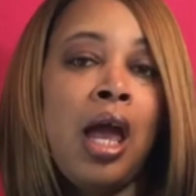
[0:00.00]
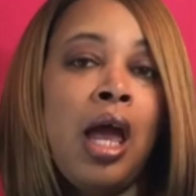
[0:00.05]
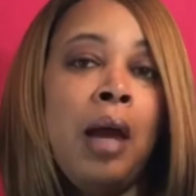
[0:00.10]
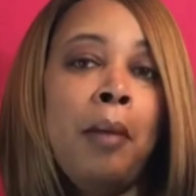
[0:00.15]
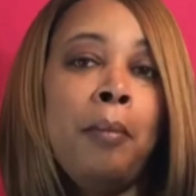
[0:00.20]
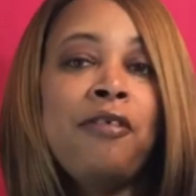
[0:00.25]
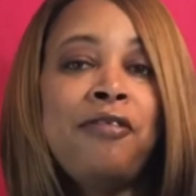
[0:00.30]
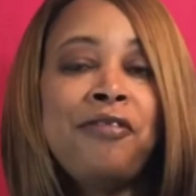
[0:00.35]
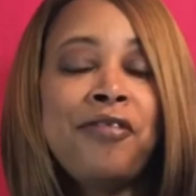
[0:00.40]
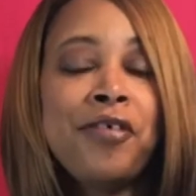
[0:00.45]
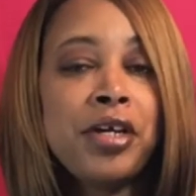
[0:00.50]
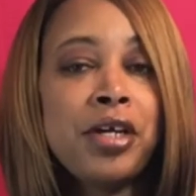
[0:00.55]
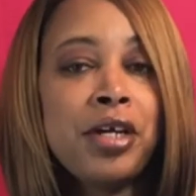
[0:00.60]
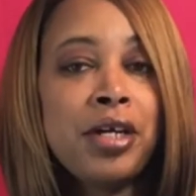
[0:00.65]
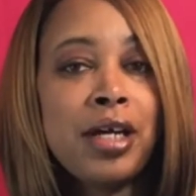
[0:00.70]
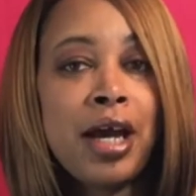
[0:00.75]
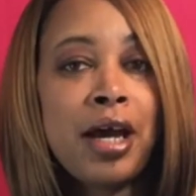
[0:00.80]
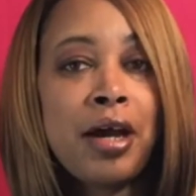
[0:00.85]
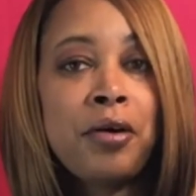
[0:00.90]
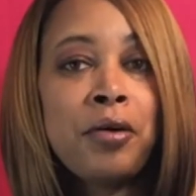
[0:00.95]
Before you
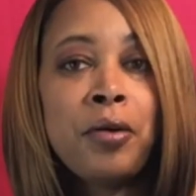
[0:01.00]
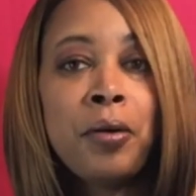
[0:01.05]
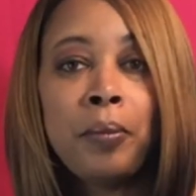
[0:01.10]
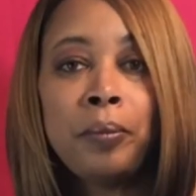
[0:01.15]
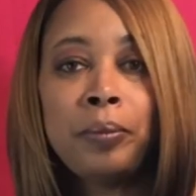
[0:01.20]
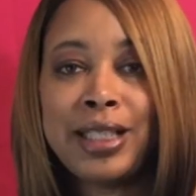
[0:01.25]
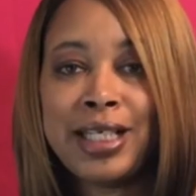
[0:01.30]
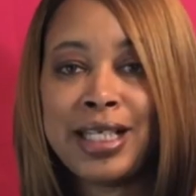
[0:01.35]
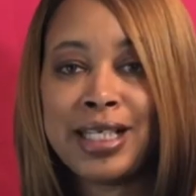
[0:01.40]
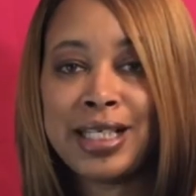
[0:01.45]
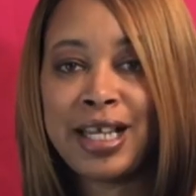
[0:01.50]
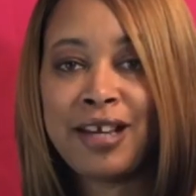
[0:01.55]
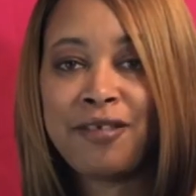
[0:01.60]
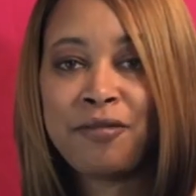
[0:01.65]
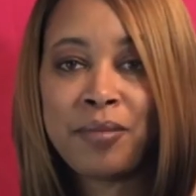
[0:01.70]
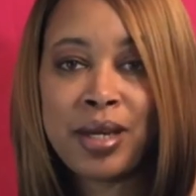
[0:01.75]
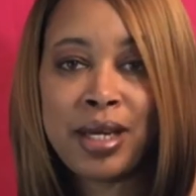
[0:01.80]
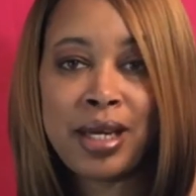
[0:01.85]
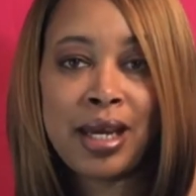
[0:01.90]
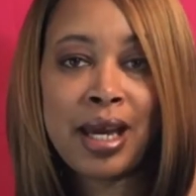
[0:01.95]
go, please leave
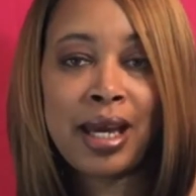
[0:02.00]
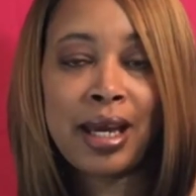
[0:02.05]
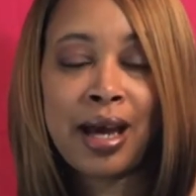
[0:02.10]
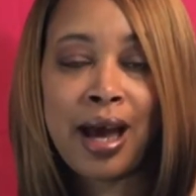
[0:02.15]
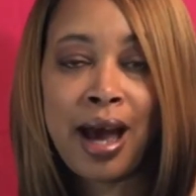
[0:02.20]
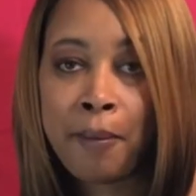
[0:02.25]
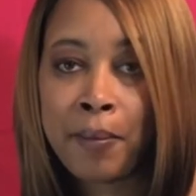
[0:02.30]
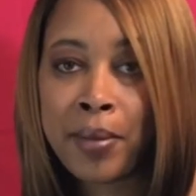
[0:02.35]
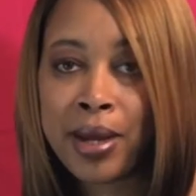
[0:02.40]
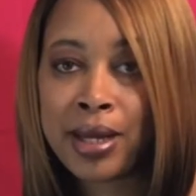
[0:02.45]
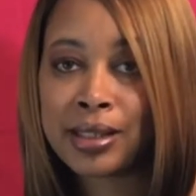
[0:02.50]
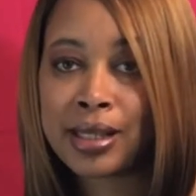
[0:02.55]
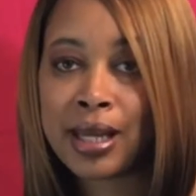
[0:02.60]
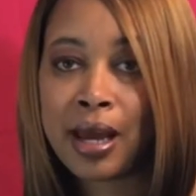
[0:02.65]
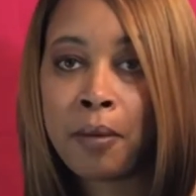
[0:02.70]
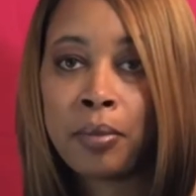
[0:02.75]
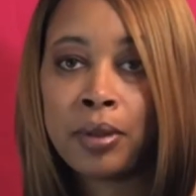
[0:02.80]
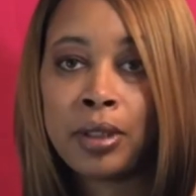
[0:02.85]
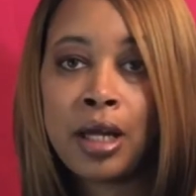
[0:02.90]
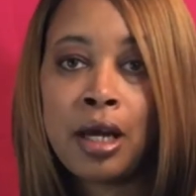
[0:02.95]
me a comment
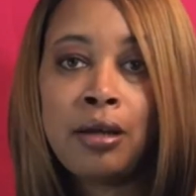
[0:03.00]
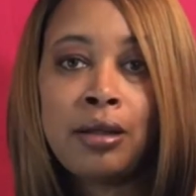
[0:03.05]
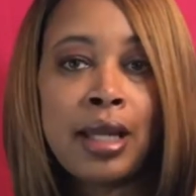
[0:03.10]
down below.